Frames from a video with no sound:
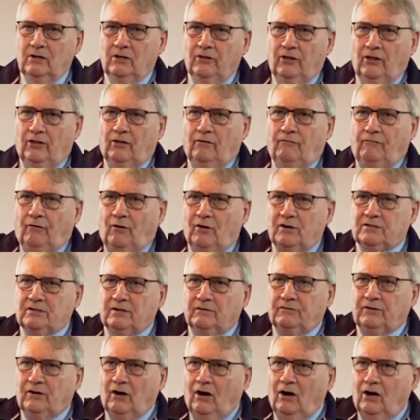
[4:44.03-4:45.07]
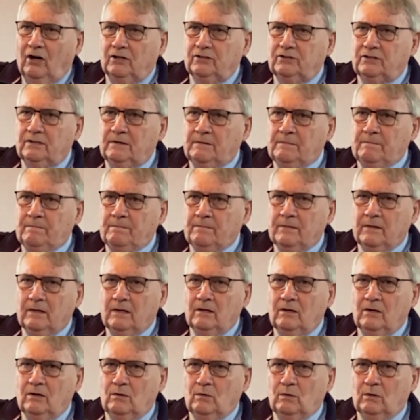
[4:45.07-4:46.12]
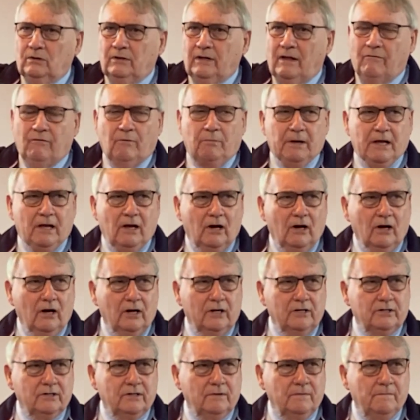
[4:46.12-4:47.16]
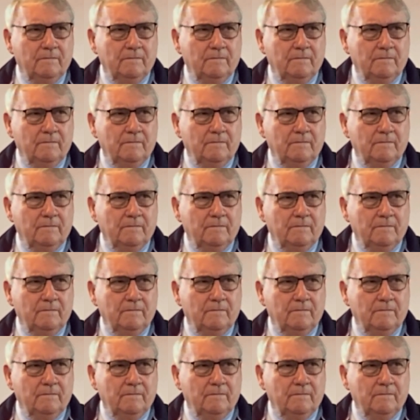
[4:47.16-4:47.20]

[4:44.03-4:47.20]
that the voice of God will never be heard.